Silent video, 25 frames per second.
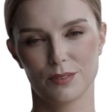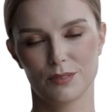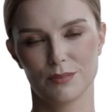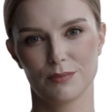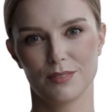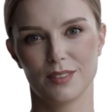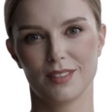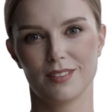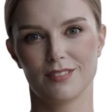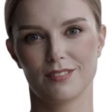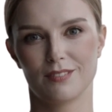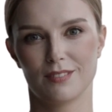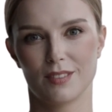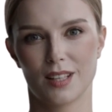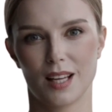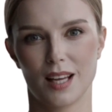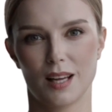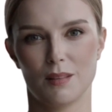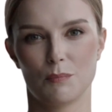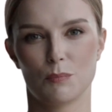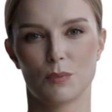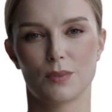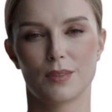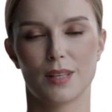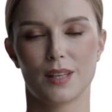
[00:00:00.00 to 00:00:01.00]
This
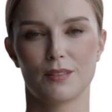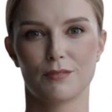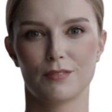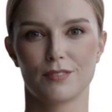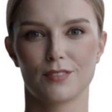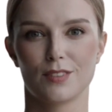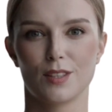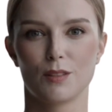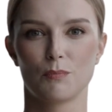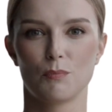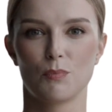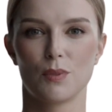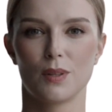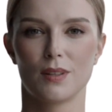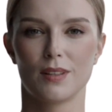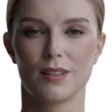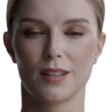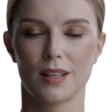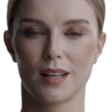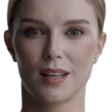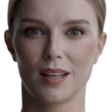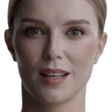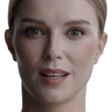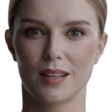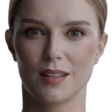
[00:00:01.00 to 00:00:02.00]
type allows someone,
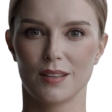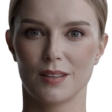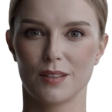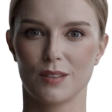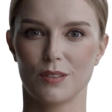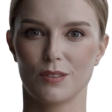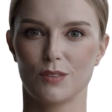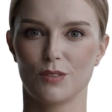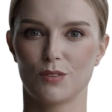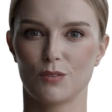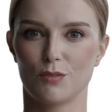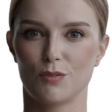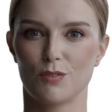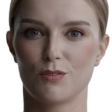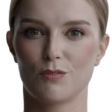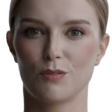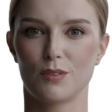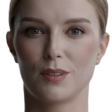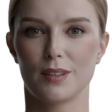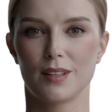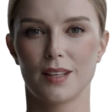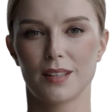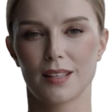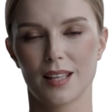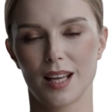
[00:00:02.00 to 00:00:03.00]

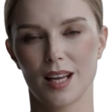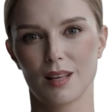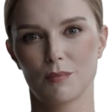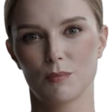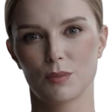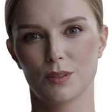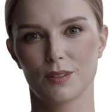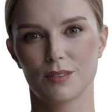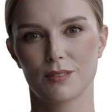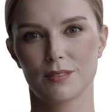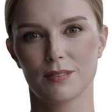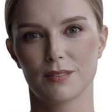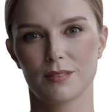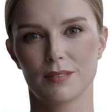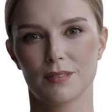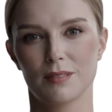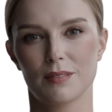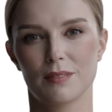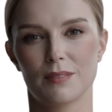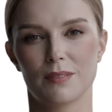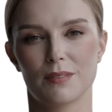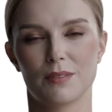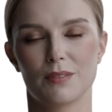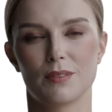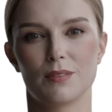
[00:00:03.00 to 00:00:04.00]
usually a neighbor,
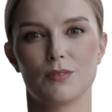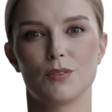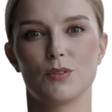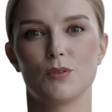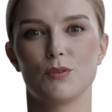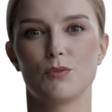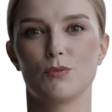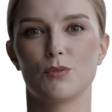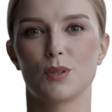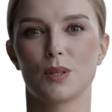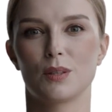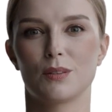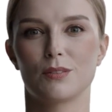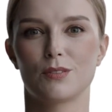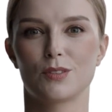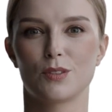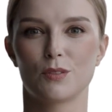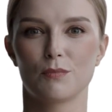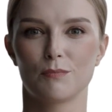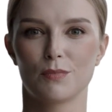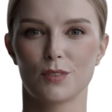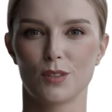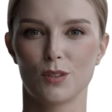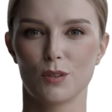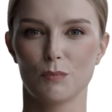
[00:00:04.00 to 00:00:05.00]
to cross
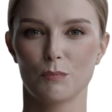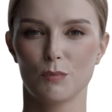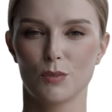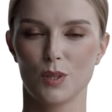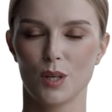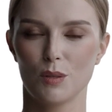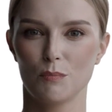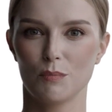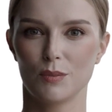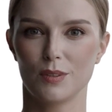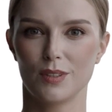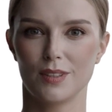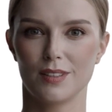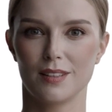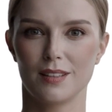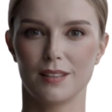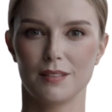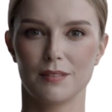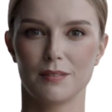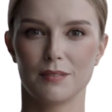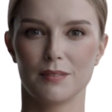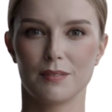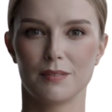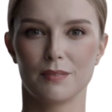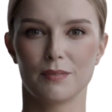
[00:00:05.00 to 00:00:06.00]
over your property
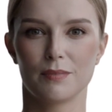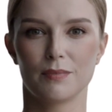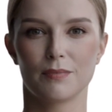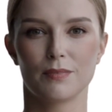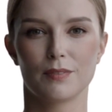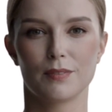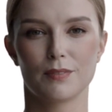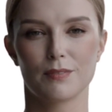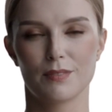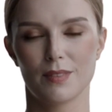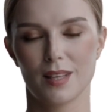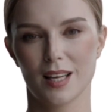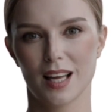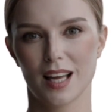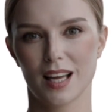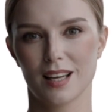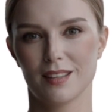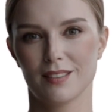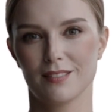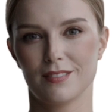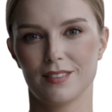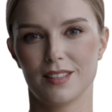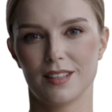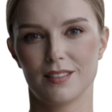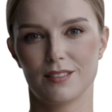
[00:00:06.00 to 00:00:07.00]
to
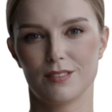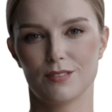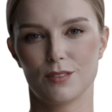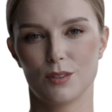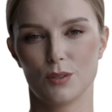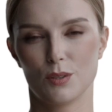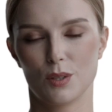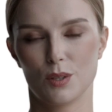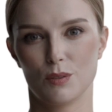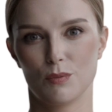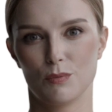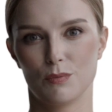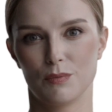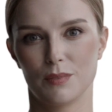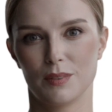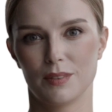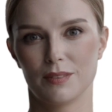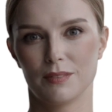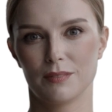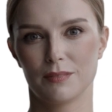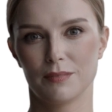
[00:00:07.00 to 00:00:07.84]
access their own.